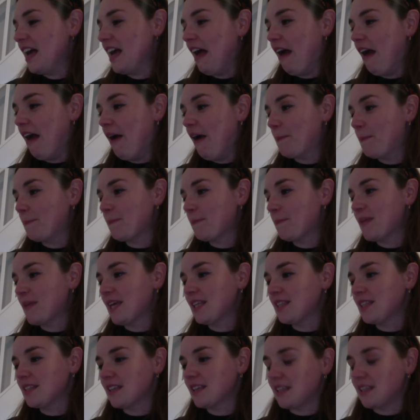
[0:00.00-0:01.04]

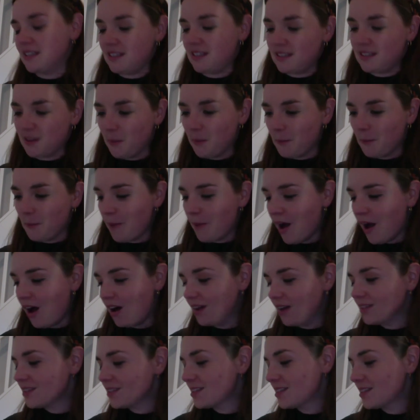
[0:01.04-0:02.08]
in some
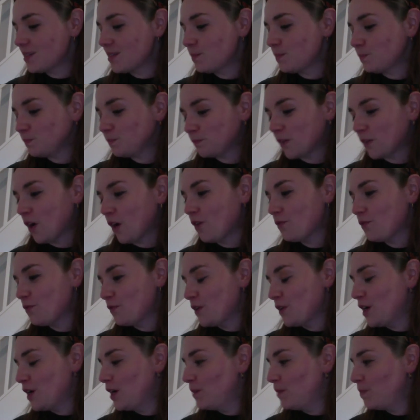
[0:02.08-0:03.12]
parts of
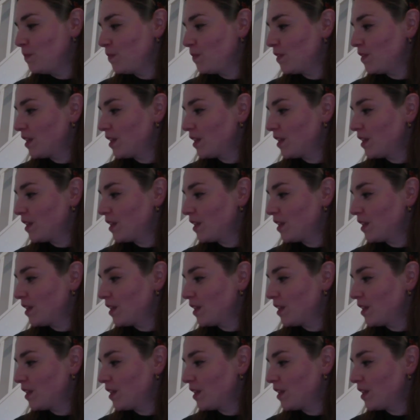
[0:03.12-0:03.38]
the